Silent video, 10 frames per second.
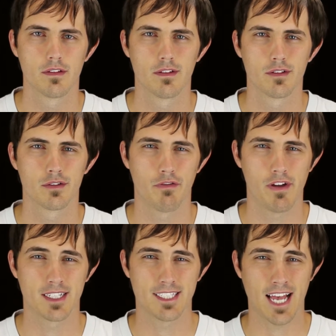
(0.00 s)
There's a
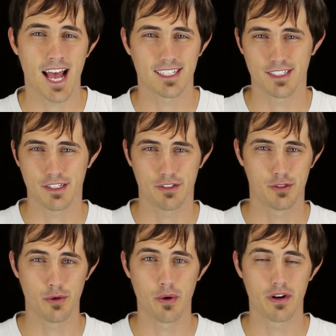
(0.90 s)
fantastic
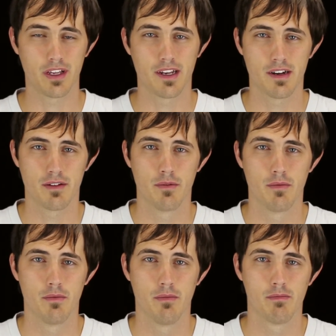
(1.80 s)
story in
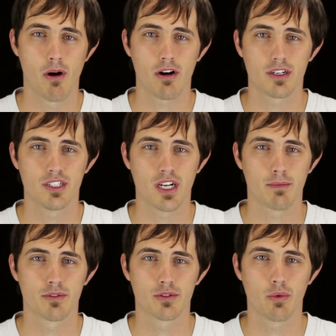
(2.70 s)
Mark
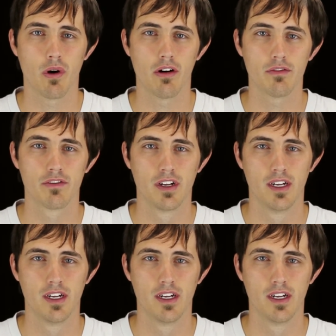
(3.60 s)
chapter 12.